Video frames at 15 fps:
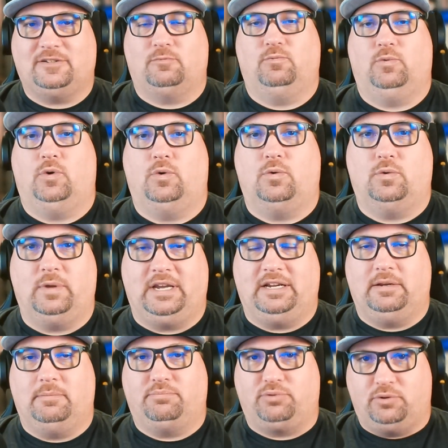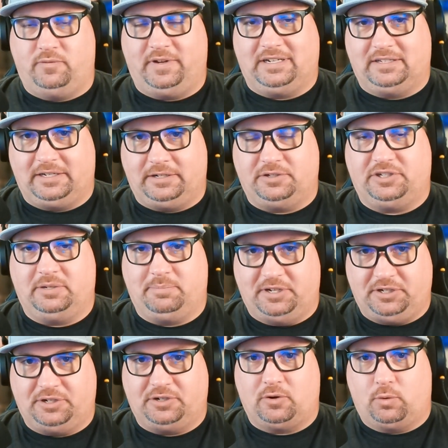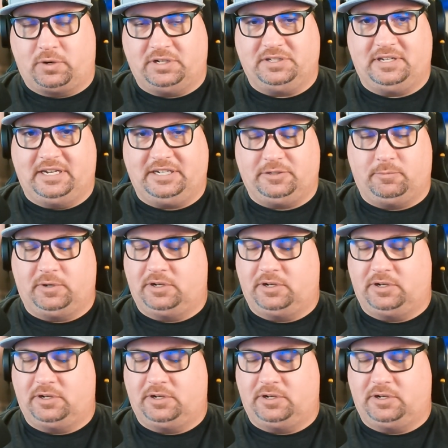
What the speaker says: a role in improving leadership in your organization,